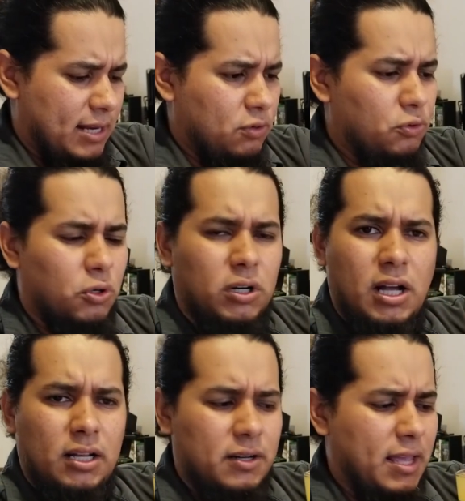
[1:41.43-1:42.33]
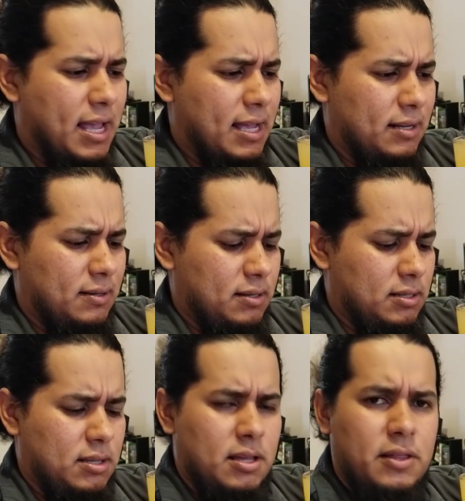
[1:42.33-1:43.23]
neutral color that
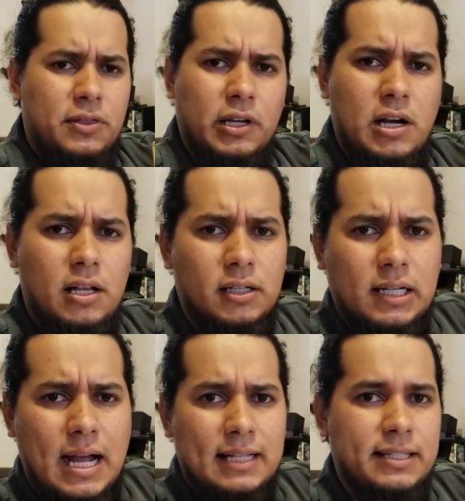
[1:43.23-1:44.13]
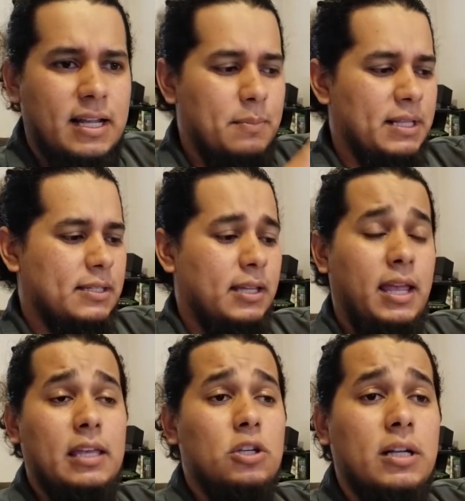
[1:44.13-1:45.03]
the color gods come and
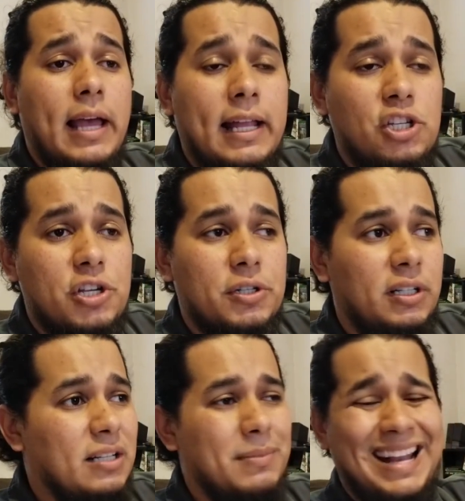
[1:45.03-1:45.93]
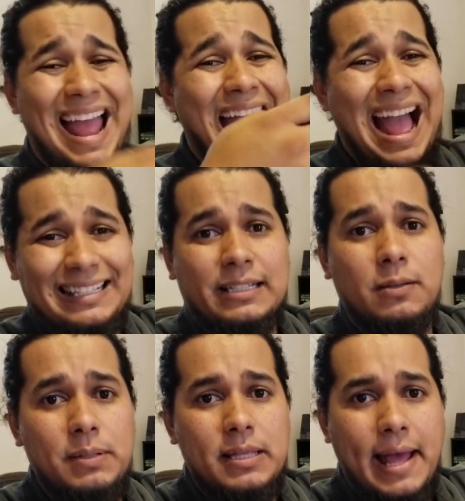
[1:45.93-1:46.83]
say, hey, you're gonna add ginger lemon, it has to
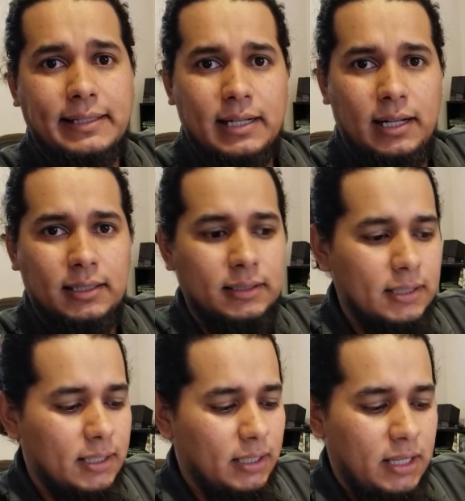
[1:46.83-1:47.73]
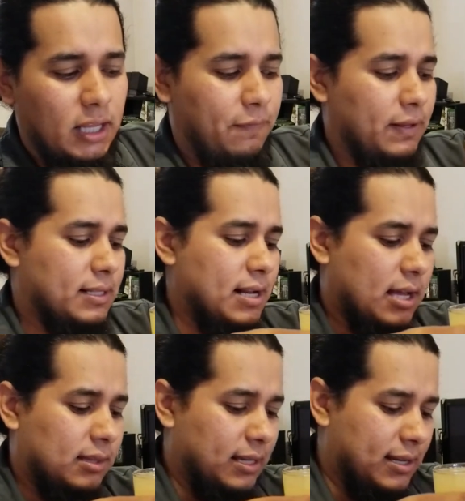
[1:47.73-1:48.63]
be that color. If it's
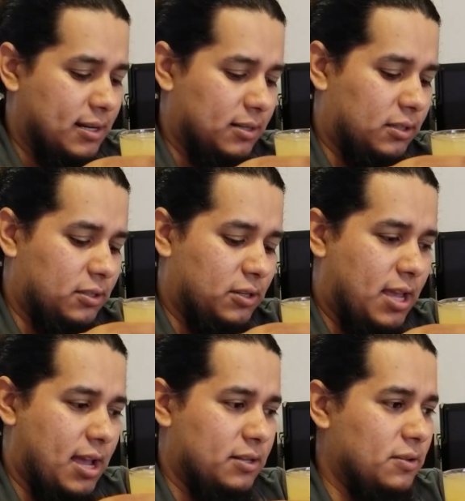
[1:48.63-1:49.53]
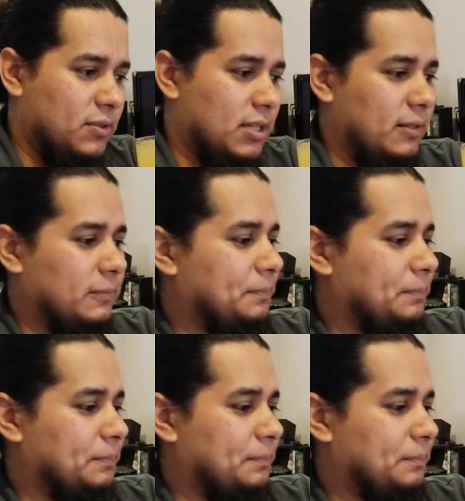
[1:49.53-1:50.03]
not, then you can't use it.